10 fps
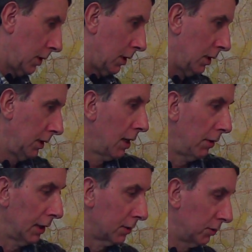
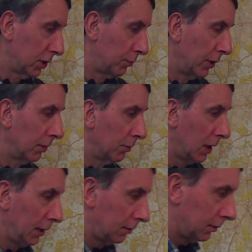now I can just bring
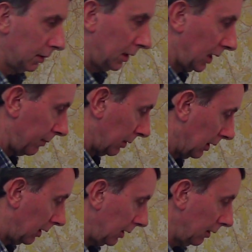my
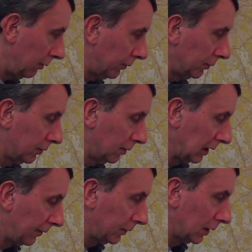capital I over to the
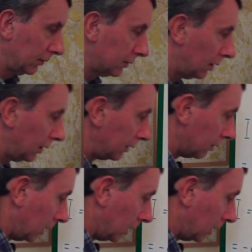left-hand side.